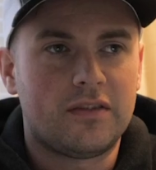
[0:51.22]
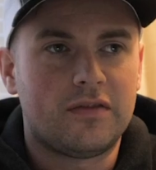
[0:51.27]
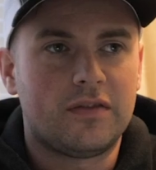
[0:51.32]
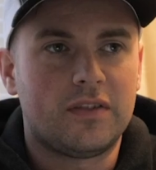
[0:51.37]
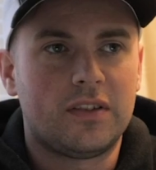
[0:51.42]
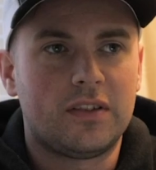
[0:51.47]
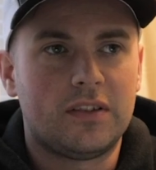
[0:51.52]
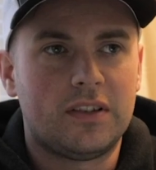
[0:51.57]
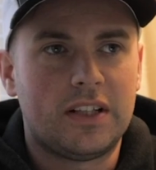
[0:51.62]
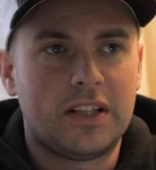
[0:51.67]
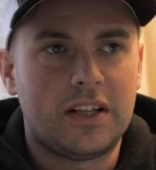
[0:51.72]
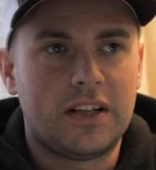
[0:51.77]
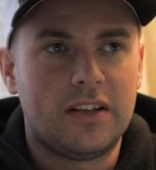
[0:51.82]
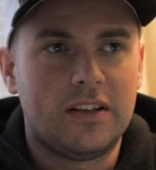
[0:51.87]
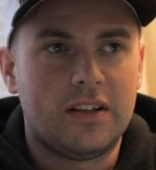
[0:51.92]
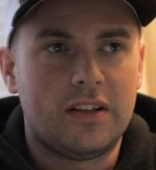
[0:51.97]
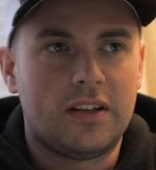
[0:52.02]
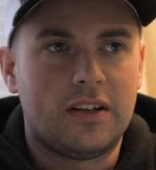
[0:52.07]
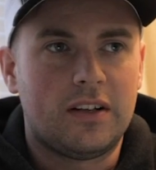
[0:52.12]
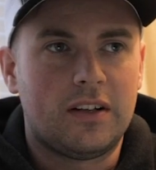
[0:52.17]
for like
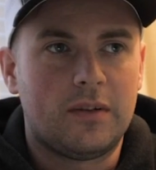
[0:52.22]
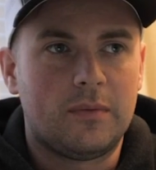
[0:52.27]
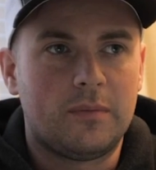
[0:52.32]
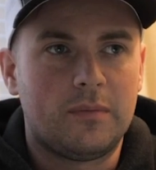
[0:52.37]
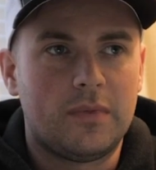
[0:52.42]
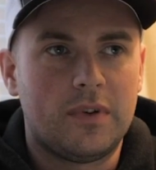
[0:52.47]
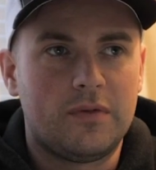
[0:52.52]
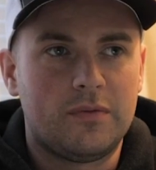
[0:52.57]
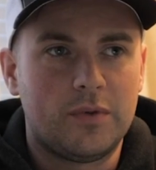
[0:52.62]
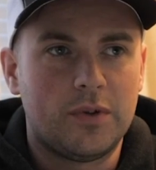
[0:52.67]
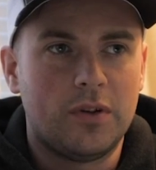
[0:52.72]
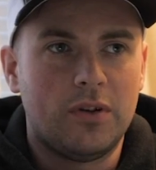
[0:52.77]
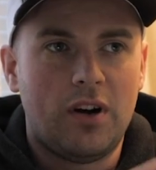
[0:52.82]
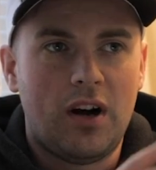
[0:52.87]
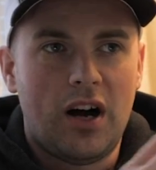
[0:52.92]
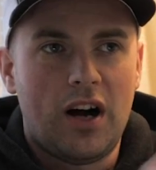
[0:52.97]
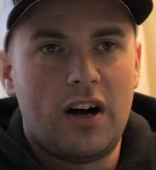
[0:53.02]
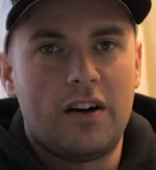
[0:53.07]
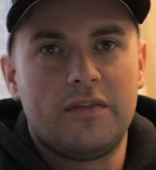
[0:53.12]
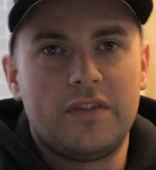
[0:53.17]
real
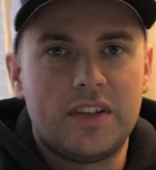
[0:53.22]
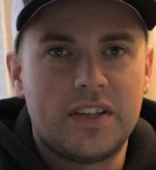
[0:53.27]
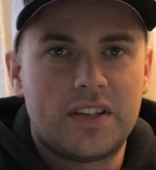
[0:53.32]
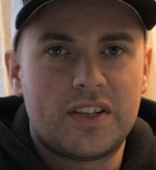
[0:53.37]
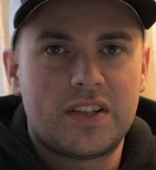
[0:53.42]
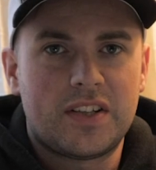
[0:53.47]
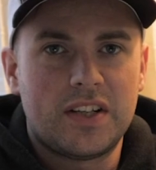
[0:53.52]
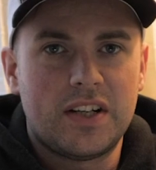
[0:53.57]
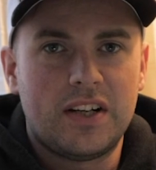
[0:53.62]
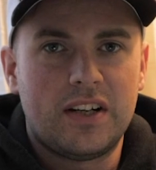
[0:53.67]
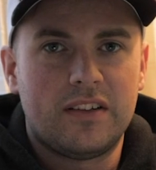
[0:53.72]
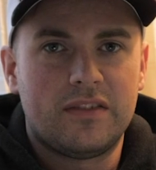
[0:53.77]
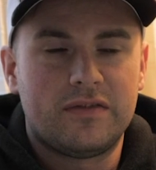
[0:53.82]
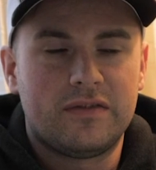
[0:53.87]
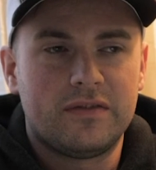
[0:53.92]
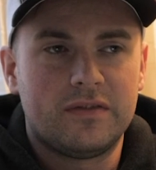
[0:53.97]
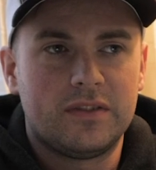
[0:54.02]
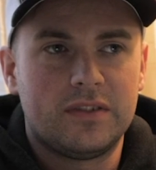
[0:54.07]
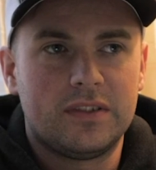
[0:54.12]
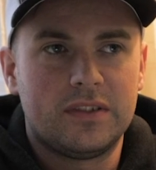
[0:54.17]
obvious
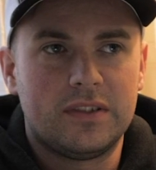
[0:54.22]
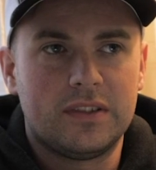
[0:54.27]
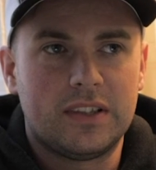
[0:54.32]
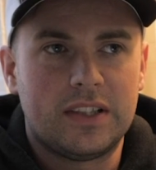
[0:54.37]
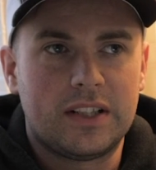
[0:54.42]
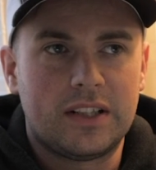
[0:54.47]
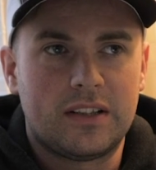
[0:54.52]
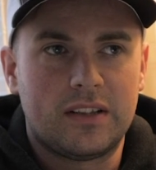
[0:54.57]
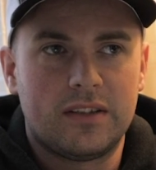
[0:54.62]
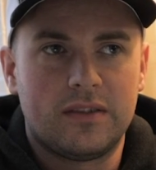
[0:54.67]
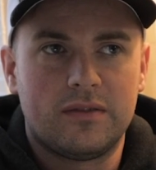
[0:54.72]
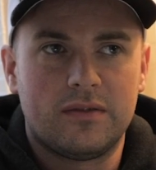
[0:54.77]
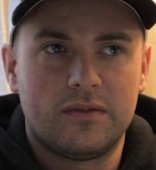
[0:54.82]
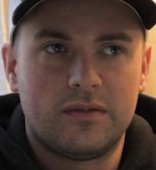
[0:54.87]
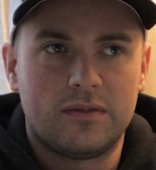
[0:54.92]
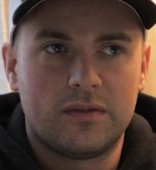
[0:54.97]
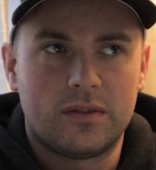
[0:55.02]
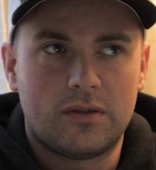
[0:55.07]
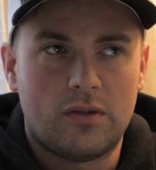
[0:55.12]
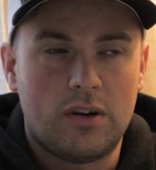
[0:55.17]
stuff like
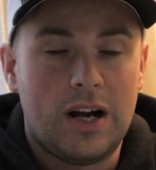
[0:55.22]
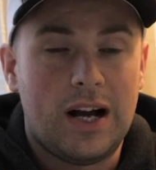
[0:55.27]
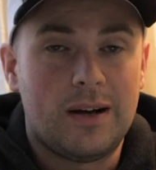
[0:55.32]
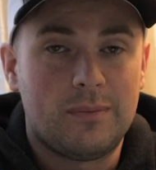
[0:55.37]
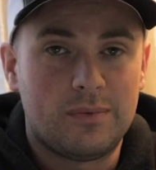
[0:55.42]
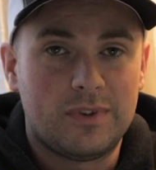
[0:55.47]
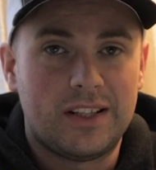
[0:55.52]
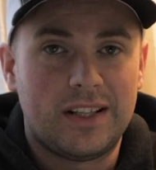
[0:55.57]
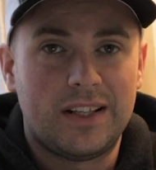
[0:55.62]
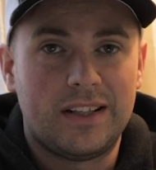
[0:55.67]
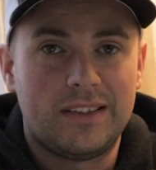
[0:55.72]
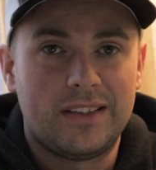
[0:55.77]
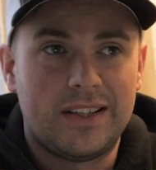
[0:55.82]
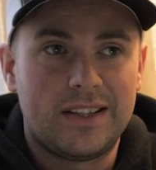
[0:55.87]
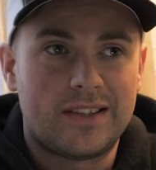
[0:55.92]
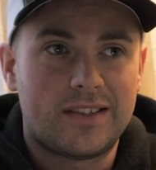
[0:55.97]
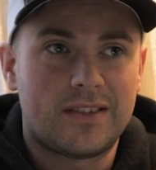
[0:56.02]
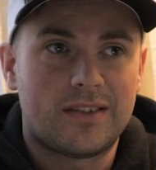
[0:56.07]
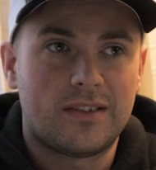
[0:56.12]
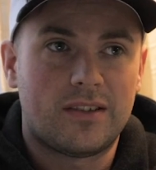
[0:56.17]
cropland
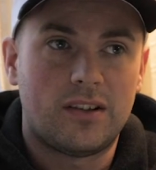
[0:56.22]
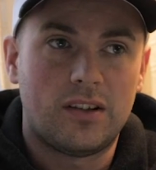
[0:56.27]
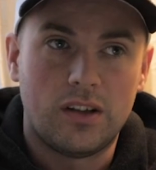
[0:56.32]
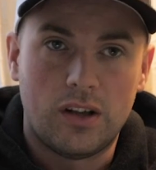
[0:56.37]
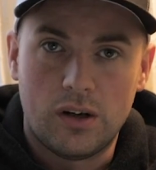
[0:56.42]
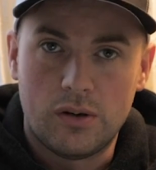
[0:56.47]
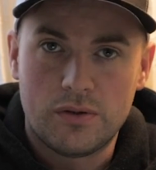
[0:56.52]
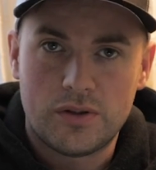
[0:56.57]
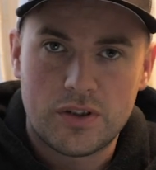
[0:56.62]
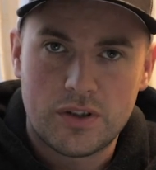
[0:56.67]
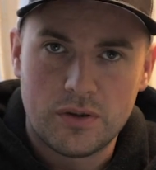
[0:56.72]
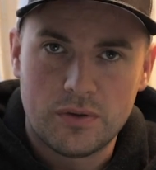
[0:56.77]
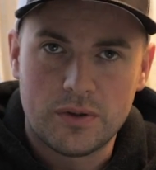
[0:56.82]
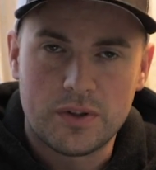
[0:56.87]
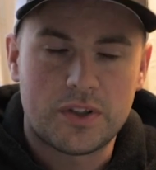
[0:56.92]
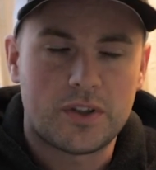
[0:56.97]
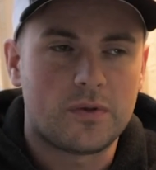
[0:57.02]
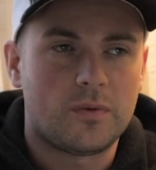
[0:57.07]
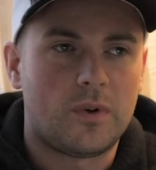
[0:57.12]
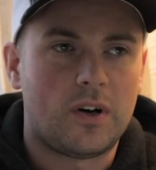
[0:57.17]
that's close to
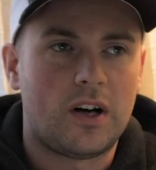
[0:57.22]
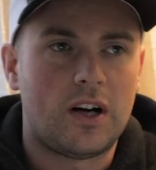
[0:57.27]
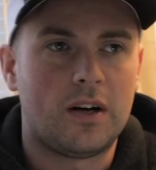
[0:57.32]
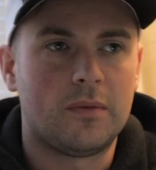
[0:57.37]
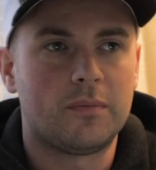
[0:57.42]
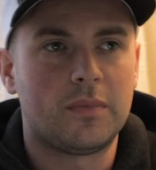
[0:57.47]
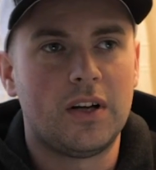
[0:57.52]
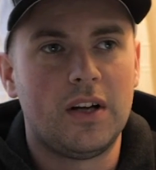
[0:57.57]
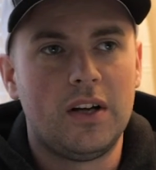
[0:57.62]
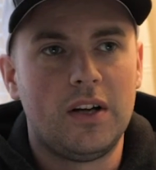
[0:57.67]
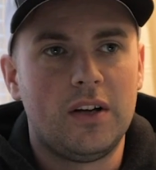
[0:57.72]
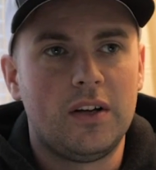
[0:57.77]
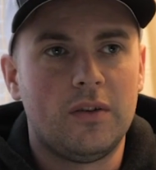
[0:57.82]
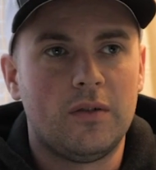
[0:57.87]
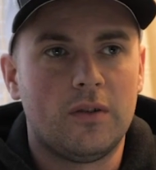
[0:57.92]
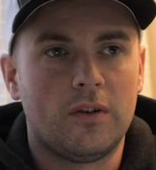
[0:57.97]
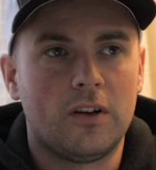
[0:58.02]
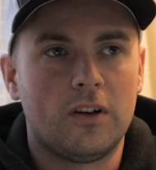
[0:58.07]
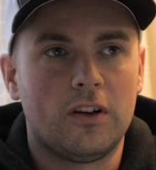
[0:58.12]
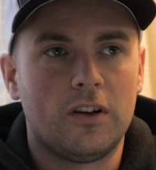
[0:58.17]
a swamp,
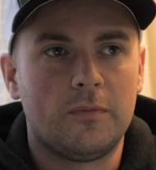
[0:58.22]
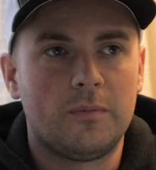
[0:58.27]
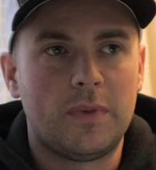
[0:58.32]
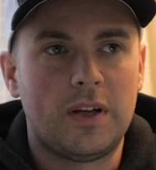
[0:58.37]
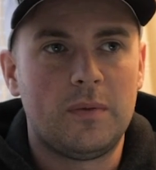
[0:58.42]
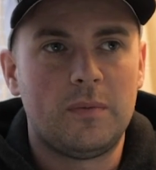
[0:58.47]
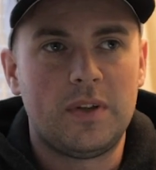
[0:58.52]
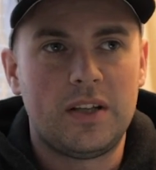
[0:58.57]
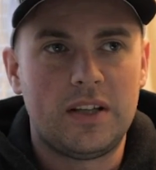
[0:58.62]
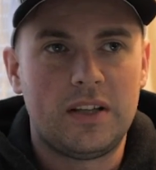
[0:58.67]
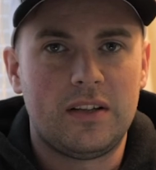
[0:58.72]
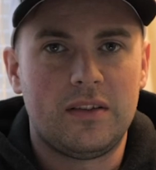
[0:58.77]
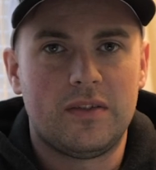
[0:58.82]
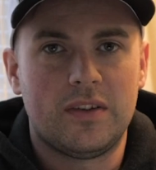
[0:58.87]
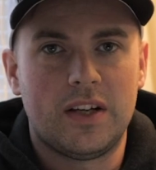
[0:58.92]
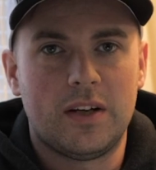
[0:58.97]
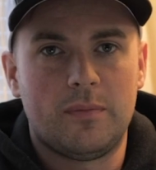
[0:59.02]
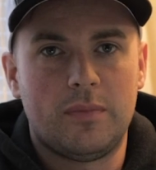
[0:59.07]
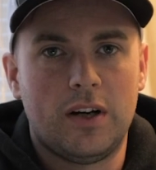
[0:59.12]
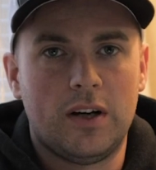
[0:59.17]
or maybe
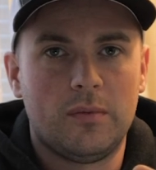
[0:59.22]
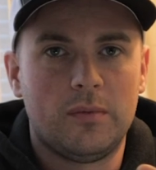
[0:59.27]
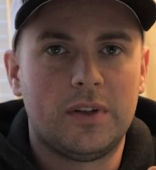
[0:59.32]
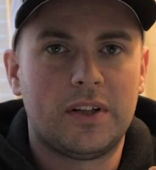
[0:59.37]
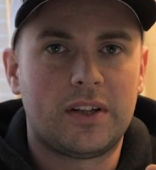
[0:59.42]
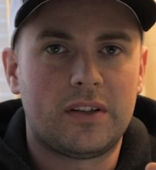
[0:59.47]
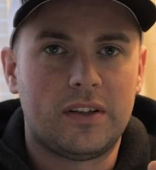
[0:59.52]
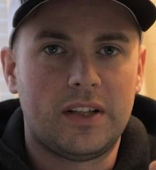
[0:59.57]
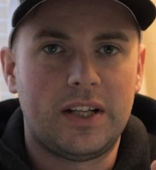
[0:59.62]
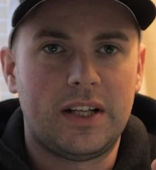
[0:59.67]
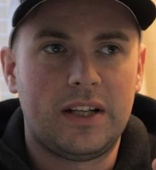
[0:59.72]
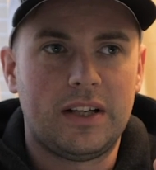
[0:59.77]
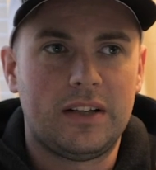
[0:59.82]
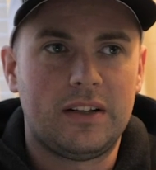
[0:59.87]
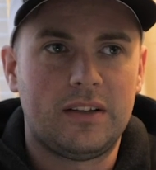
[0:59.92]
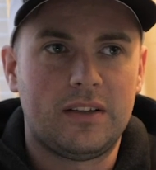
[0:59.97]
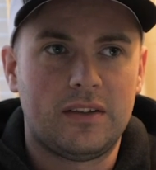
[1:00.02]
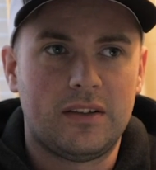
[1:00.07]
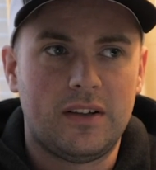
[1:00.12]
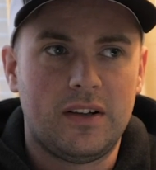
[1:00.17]
the public
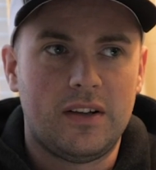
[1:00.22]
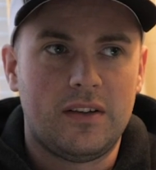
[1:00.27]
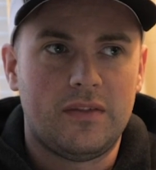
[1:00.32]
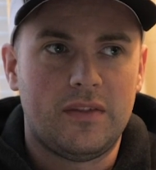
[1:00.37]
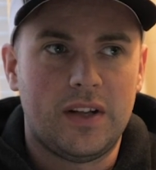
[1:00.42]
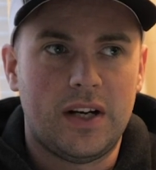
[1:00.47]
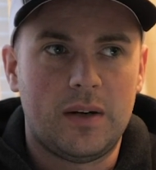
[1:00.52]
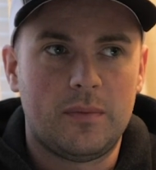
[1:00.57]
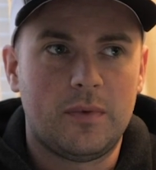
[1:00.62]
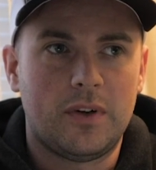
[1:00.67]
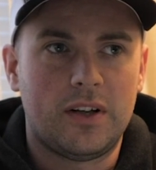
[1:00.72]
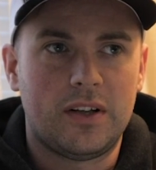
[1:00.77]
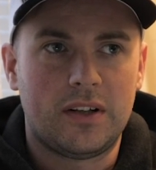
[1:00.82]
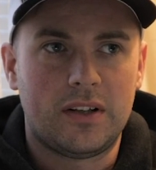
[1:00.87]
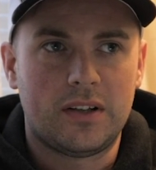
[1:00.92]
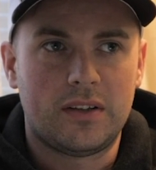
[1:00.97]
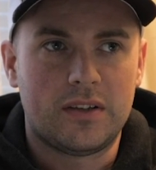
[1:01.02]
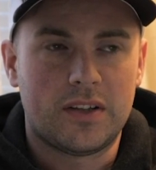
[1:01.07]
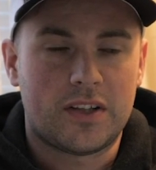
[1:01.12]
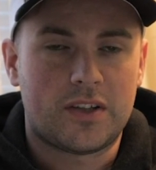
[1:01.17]
land that I'm
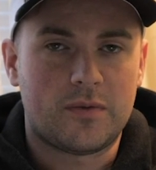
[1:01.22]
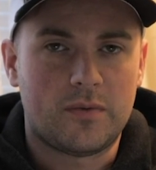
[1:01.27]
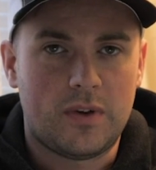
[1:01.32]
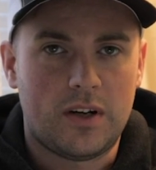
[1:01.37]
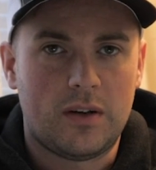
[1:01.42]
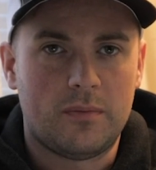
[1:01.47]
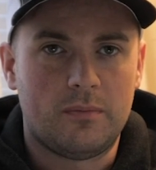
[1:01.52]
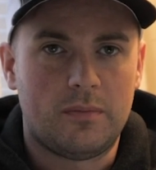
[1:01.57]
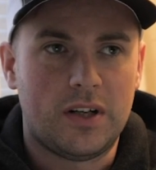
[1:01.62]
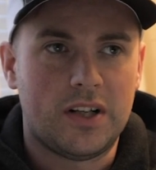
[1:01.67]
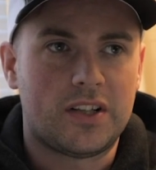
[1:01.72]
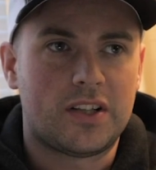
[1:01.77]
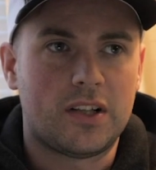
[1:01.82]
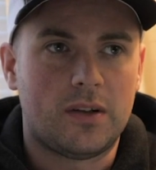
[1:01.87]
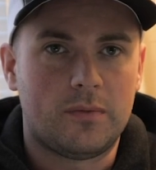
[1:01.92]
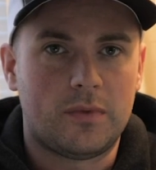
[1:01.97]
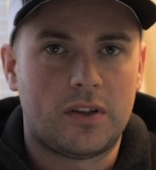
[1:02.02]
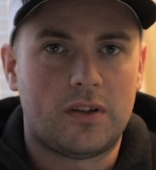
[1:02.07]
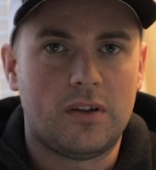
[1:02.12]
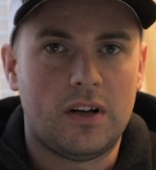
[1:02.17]
hunting, the swamp butts
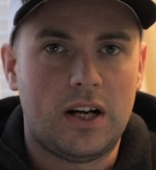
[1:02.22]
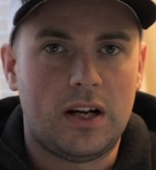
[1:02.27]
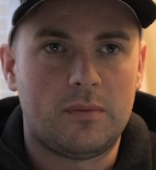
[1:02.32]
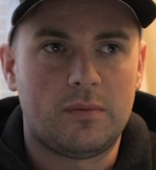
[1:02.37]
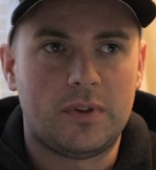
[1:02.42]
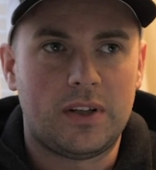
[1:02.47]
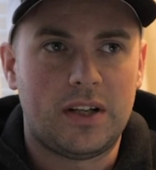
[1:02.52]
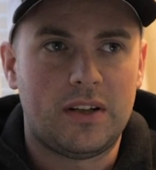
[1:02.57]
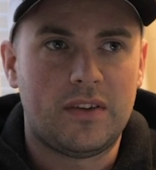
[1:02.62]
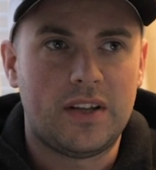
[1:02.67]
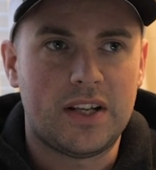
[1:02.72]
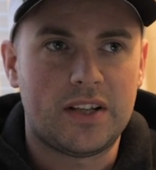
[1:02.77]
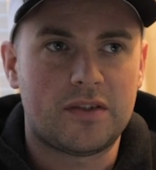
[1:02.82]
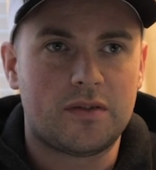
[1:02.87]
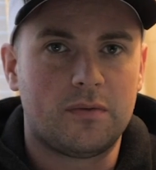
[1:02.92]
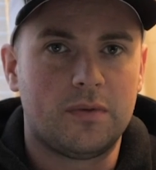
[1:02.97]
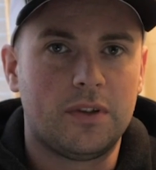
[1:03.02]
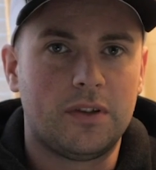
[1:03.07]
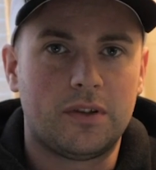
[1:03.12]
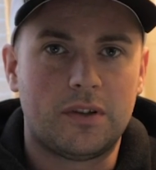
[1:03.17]
up to cropland. That's
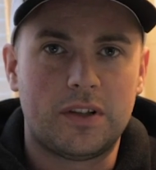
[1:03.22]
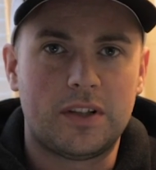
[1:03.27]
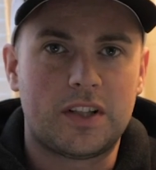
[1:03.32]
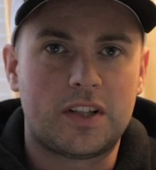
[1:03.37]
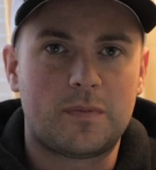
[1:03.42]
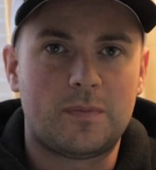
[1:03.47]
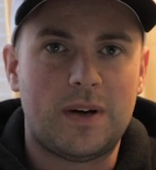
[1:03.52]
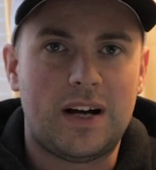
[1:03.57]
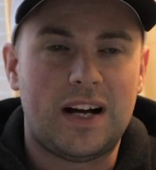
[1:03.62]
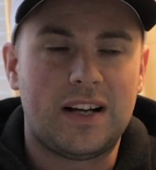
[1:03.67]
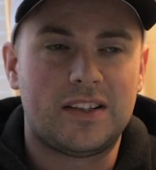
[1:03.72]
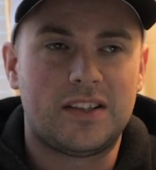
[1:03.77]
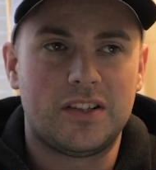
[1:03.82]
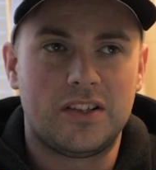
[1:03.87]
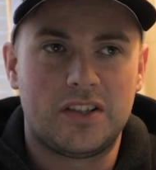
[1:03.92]
a real good spot to